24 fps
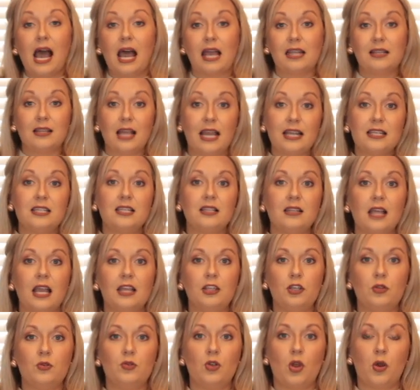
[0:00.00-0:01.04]
I'd like to
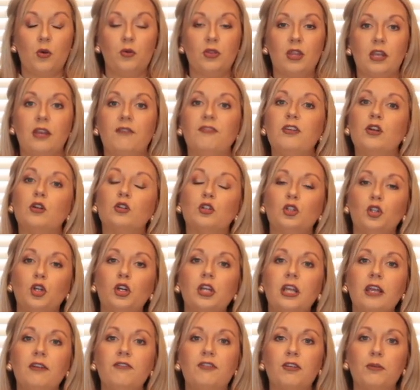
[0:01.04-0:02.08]
let you know that if you're
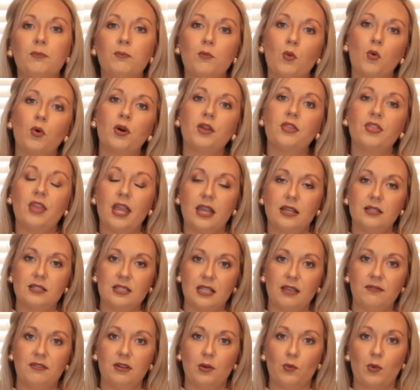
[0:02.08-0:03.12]
looking for more
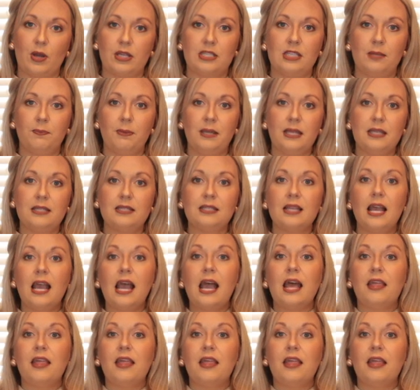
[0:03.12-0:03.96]
Thanksgiving recipes,